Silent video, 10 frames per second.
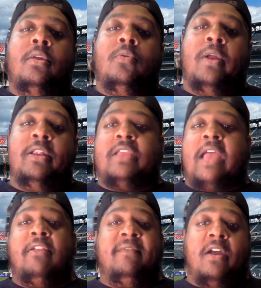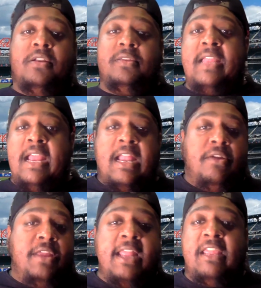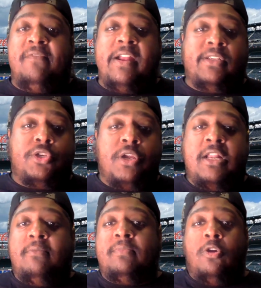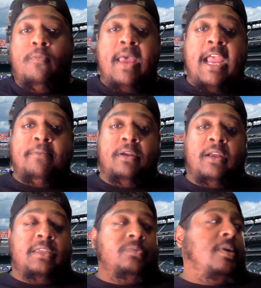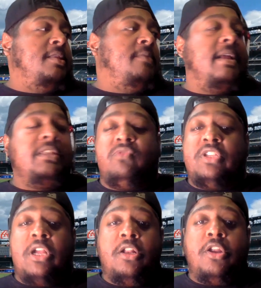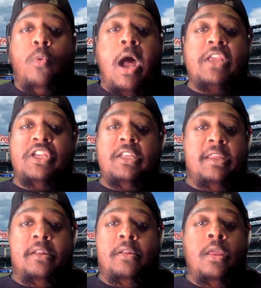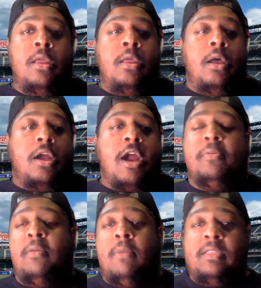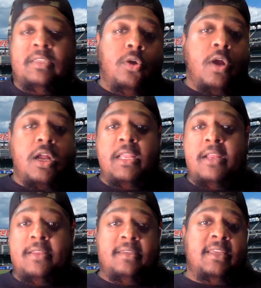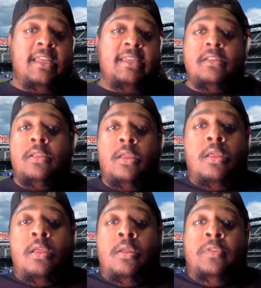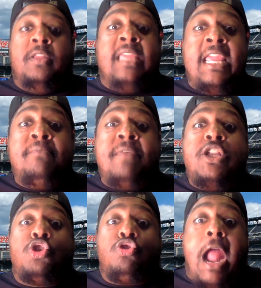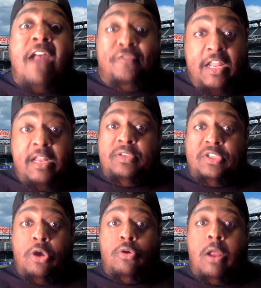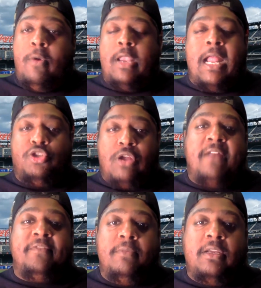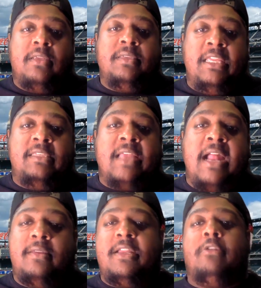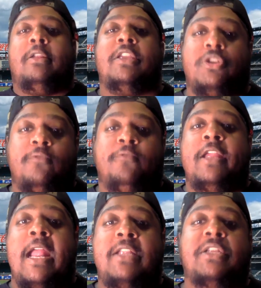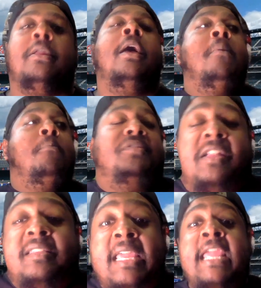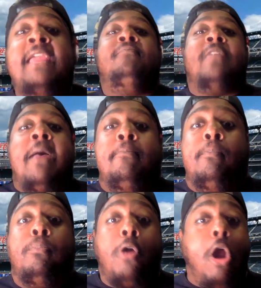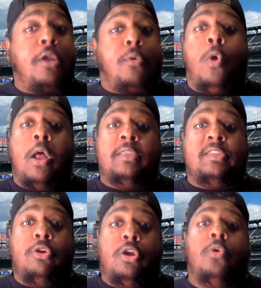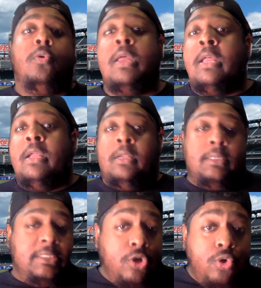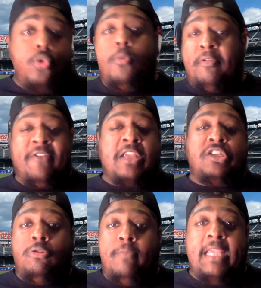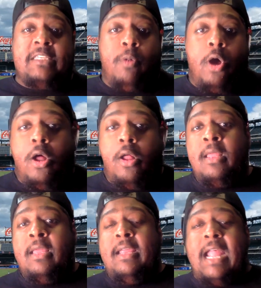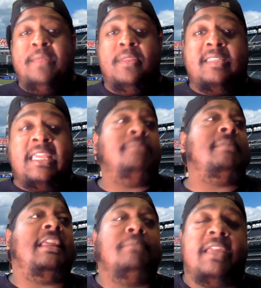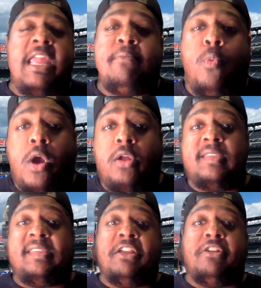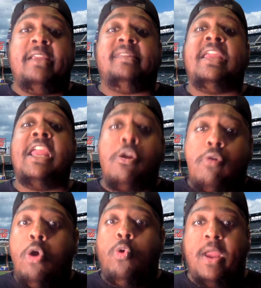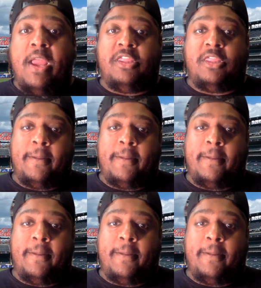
which I don't even understand how Yankee fans are treating him so bad, because when the Mets returned to Washington a couple of months ago earlier this season, the team that drafted Soto, well, not drafted because he signed as an international free agent, but the team that brought Juan Soto to professional baseball and the team that he became a World Series hero with,